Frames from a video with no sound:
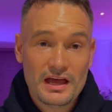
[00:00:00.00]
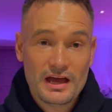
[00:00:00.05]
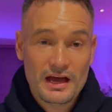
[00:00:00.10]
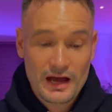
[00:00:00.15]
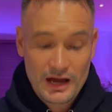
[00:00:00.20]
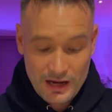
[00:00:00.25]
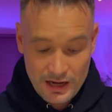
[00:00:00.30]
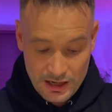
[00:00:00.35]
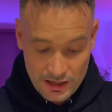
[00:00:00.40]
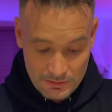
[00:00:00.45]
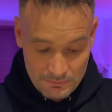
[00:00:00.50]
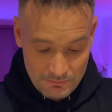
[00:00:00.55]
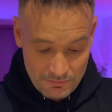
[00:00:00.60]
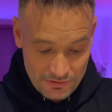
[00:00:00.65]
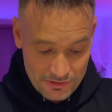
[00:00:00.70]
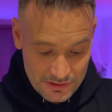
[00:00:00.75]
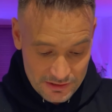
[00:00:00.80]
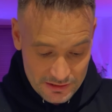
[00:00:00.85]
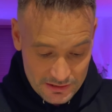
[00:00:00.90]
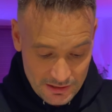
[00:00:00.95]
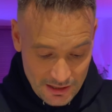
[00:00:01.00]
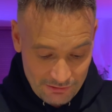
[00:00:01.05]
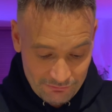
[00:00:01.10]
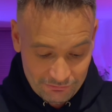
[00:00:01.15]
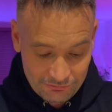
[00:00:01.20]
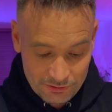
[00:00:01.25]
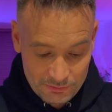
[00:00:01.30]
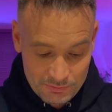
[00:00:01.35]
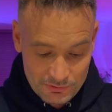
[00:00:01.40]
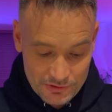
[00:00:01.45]
The
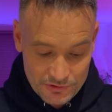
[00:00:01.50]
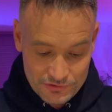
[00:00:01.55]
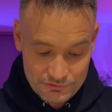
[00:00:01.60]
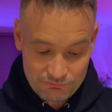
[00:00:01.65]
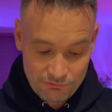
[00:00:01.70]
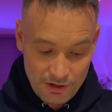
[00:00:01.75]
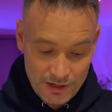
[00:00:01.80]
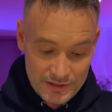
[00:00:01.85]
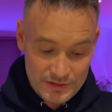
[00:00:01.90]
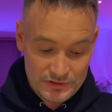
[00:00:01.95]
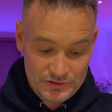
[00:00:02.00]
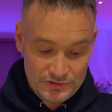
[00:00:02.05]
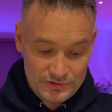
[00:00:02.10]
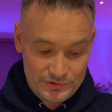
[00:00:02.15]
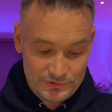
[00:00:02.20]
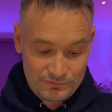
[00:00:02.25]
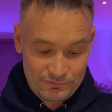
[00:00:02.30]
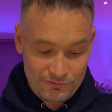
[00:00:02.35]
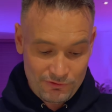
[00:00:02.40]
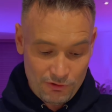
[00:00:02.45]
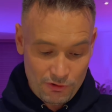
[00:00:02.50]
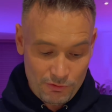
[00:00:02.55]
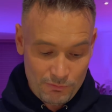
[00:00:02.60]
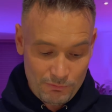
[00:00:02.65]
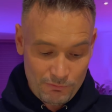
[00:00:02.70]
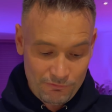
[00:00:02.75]
Amphibious ranges from